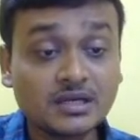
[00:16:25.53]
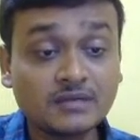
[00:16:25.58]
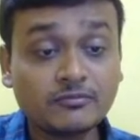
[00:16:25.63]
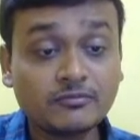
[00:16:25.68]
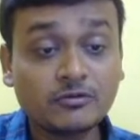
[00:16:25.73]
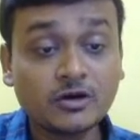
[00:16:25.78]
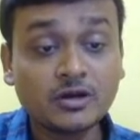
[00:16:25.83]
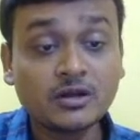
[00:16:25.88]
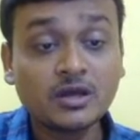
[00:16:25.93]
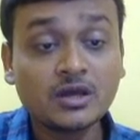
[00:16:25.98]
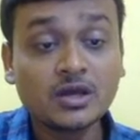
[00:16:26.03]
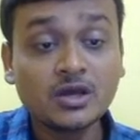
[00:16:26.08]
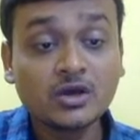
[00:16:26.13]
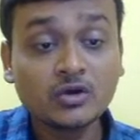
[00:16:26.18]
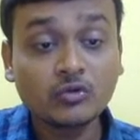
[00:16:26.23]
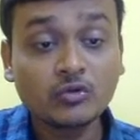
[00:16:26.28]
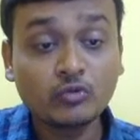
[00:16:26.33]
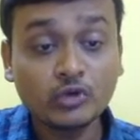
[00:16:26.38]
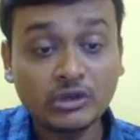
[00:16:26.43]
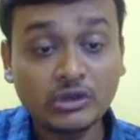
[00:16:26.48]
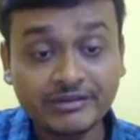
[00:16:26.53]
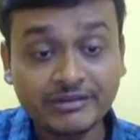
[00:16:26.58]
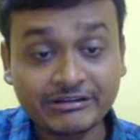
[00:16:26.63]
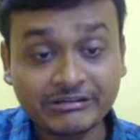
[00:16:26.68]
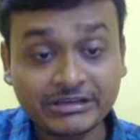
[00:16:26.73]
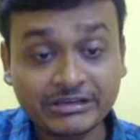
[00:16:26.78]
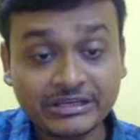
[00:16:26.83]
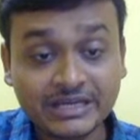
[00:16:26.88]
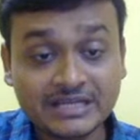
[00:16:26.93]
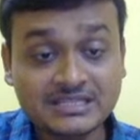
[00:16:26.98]
for Queen
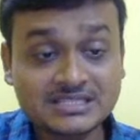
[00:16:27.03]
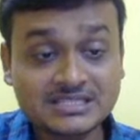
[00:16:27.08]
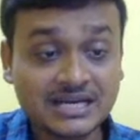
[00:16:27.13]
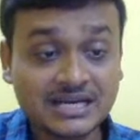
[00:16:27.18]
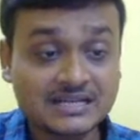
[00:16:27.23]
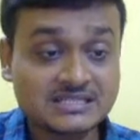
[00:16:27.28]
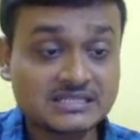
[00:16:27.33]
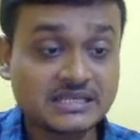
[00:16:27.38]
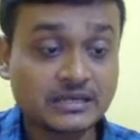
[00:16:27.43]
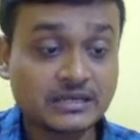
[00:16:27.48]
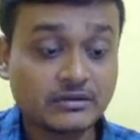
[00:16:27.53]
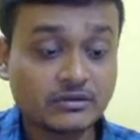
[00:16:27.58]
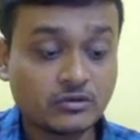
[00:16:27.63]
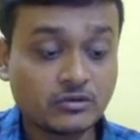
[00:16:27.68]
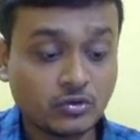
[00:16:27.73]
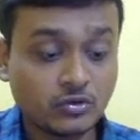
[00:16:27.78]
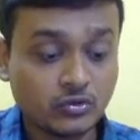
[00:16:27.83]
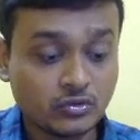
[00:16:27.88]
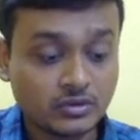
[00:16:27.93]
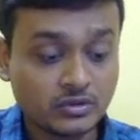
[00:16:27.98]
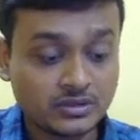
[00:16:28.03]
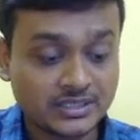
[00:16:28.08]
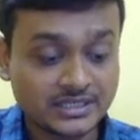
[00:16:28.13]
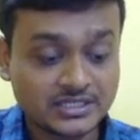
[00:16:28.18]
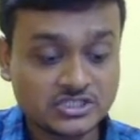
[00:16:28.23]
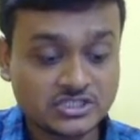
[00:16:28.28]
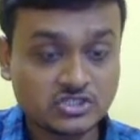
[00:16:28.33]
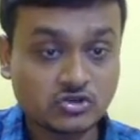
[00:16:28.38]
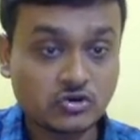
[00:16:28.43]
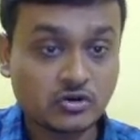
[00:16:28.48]
Victoria and Charles Darwin. No, that
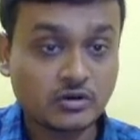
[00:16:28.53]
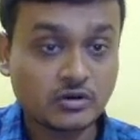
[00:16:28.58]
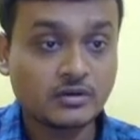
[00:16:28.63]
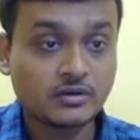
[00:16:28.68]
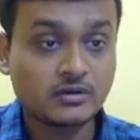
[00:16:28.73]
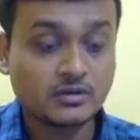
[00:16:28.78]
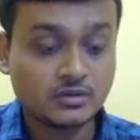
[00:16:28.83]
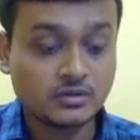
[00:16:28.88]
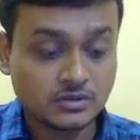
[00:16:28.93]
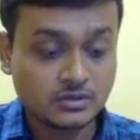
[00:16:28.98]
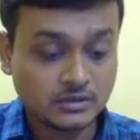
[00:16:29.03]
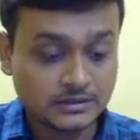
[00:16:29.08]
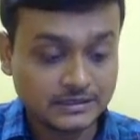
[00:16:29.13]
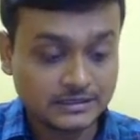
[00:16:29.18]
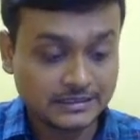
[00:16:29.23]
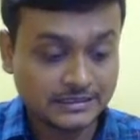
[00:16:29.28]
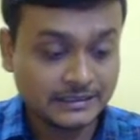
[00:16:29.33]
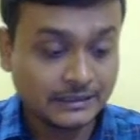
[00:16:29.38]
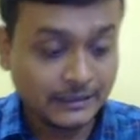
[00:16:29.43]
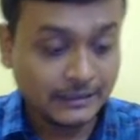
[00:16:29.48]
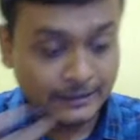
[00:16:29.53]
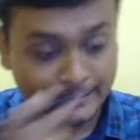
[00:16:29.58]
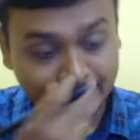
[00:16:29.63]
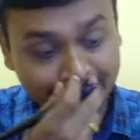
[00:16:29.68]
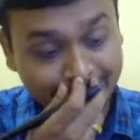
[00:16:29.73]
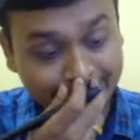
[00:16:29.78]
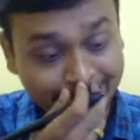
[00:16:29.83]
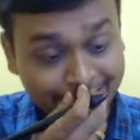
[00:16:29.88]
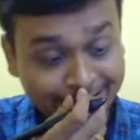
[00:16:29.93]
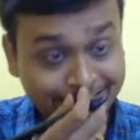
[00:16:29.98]
is wrong. Yeah.
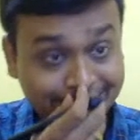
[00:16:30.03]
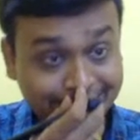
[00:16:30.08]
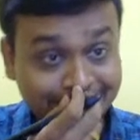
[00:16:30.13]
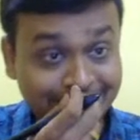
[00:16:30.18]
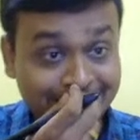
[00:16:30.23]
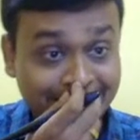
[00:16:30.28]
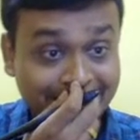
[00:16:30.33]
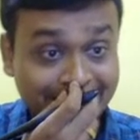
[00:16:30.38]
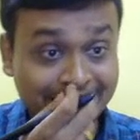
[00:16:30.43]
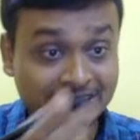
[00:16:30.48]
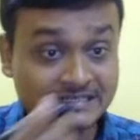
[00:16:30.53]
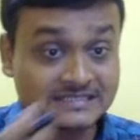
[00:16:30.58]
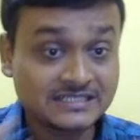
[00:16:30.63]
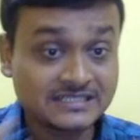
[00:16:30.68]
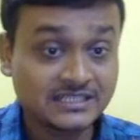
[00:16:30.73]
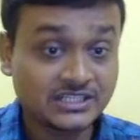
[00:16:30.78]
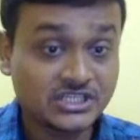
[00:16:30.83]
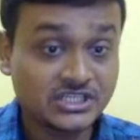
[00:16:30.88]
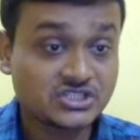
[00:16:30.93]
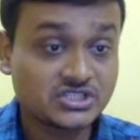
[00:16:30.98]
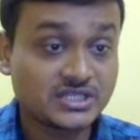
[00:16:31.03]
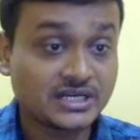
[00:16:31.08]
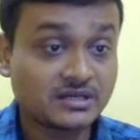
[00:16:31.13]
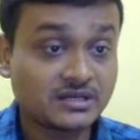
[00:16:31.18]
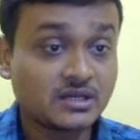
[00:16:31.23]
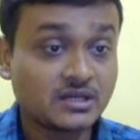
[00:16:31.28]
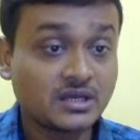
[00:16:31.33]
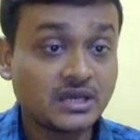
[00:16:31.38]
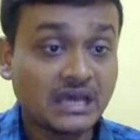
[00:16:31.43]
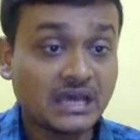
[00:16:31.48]
The right answer is
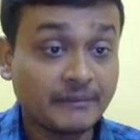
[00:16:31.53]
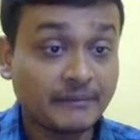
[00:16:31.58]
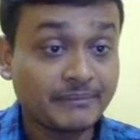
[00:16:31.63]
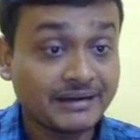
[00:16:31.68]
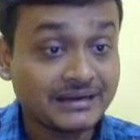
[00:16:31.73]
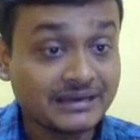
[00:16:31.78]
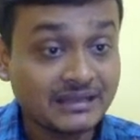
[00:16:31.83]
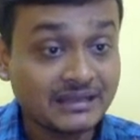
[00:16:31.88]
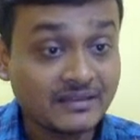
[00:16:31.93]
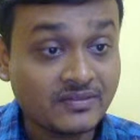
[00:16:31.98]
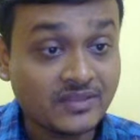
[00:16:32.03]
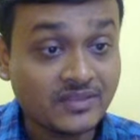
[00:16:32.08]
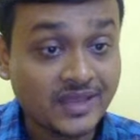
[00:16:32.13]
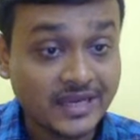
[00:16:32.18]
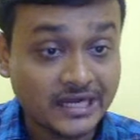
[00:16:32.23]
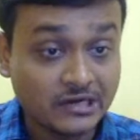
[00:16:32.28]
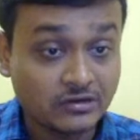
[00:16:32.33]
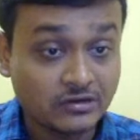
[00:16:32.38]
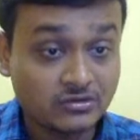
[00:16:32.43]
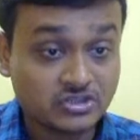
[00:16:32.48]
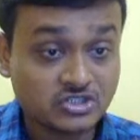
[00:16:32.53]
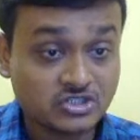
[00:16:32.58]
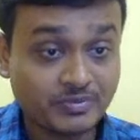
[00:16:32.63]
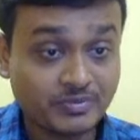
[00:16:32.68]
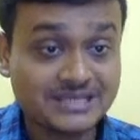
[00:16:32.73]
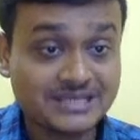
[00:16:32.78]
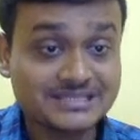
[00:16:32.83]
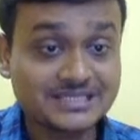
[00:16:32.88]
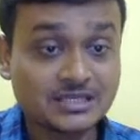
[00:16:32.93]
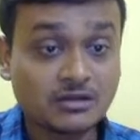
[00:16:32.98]
that abandon the
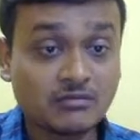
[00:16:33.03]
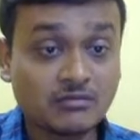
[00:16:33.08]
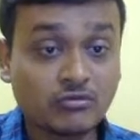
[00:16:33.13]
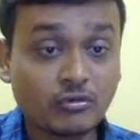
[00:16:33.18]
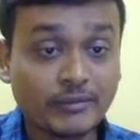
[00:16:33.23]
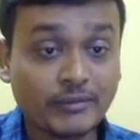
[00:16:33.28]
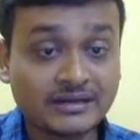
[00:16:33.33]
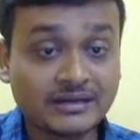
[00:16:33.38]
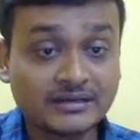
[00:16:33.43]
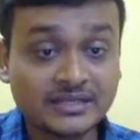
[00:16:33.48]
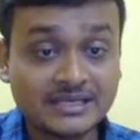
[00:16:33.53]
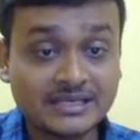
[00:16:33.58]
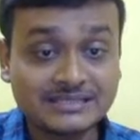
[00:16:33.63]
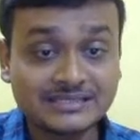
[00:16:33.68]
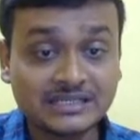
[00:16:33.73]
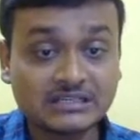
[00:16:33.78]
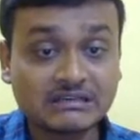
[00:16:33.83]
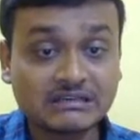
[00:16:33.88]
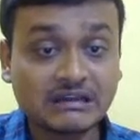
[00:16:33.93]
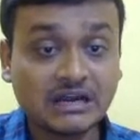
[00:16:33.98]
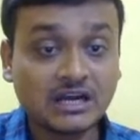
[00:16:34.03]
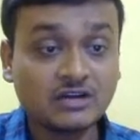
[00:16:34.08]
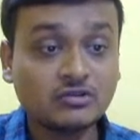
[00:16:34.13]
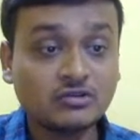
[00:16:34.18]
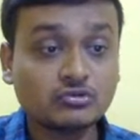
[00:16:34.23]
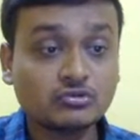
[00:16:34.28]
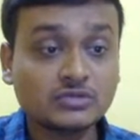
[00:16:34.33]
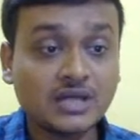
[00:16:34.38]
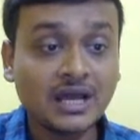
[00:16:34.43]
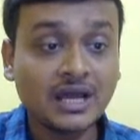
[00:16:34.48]
introspection of romantics and turn
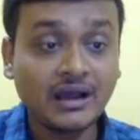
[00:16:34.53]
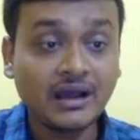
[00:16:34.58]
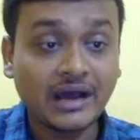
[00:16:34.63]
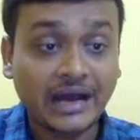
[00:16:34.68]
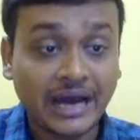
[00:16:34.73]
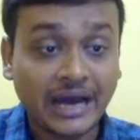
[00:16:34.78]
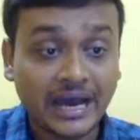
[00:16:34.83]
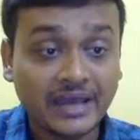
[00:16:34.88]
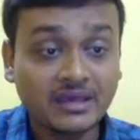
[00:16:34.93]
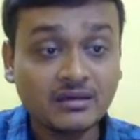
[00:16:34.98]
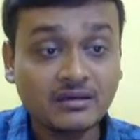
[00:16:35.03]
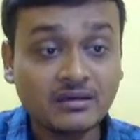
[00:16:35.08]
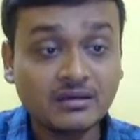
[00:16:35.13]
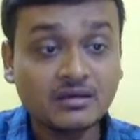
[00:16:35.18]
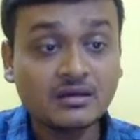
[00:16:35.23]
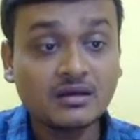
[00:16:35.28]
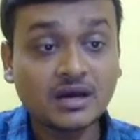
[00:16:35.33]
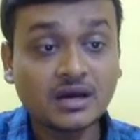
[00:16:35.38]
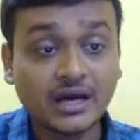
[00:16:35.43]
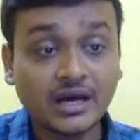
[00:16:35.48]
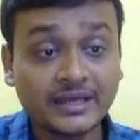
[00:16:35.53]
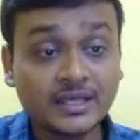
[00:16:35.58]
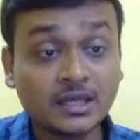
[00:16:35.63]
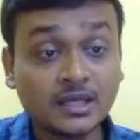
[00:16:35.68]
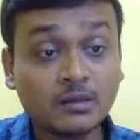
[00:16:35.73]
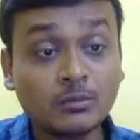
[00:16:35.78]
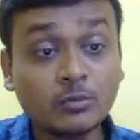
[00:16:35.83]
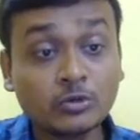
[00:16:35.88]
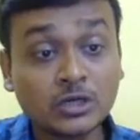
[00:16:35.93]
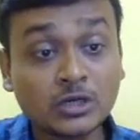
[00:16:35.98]
to the
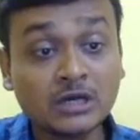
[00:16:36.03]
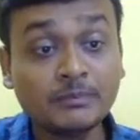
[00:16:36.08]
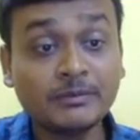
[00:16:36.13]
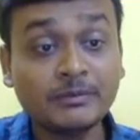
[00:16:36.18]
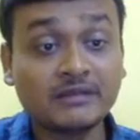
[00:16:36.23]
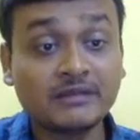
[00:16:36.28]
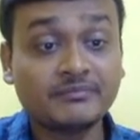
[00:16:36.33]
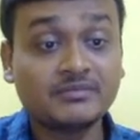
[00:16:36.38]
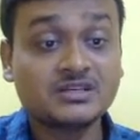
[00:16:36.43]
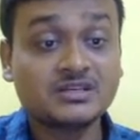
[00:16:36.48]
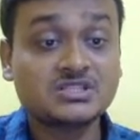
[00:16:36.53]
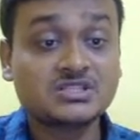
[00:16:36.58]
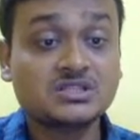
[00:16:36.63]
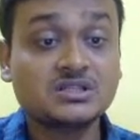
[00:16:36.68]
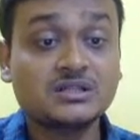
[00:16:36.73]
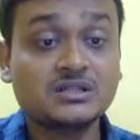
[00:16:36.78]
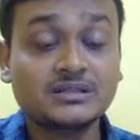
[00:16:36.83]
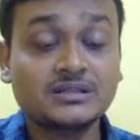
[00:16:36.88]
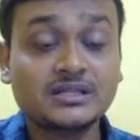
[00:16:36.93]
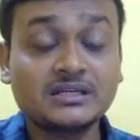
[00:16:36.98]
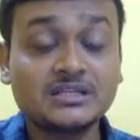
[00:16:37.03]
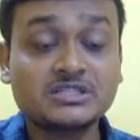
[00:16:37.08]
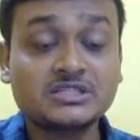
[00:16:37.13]
higher moral purpose that